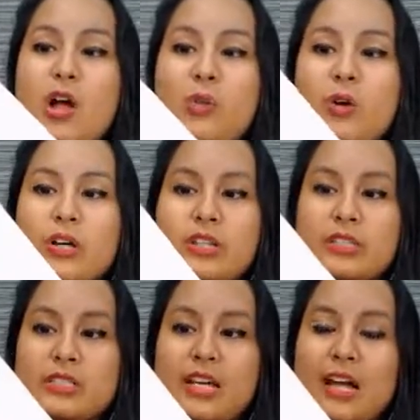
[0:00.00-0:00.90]

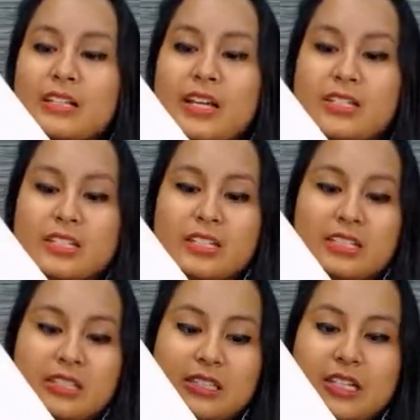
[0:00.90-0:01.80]
was I liked the
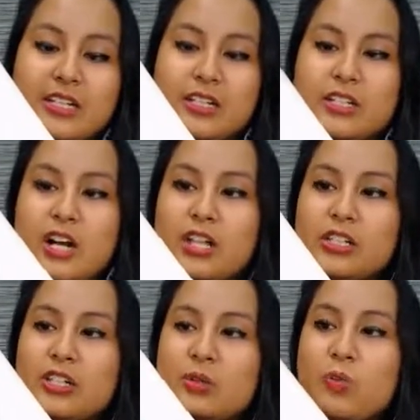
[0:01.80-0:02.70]
sleek
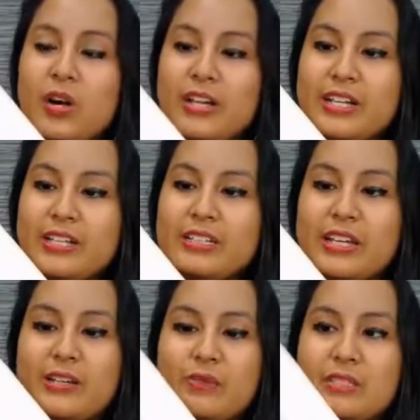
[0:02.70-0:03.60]
color white,
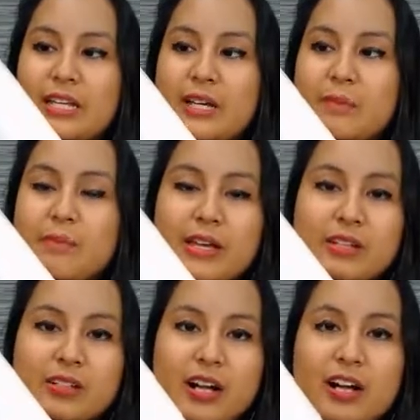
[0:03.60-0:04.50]
and it was like a
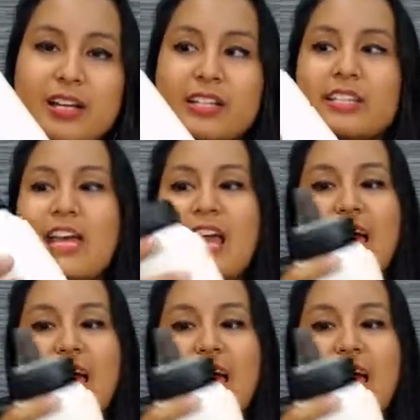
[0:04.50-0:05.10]
metal kind,